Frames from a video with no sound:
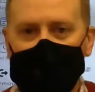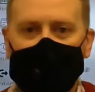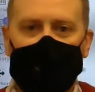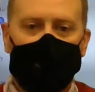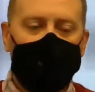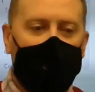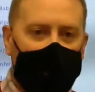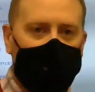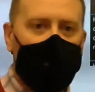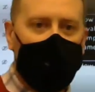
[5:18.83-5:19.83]
then you
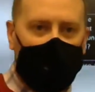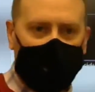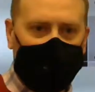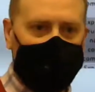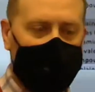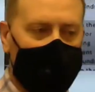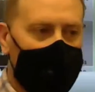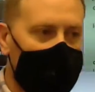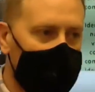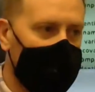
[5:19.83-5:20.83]
have
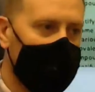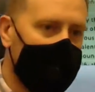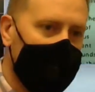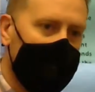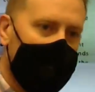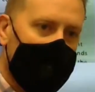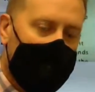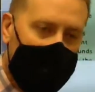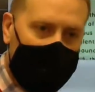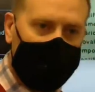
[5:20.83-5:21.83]
mastered
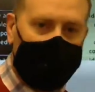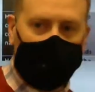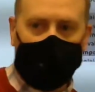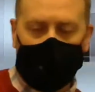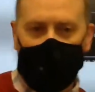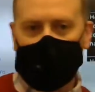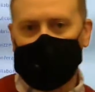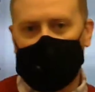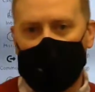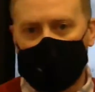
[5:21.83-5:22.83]
at the correct
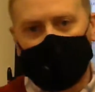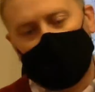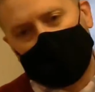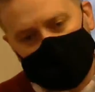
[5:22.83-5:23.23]
level that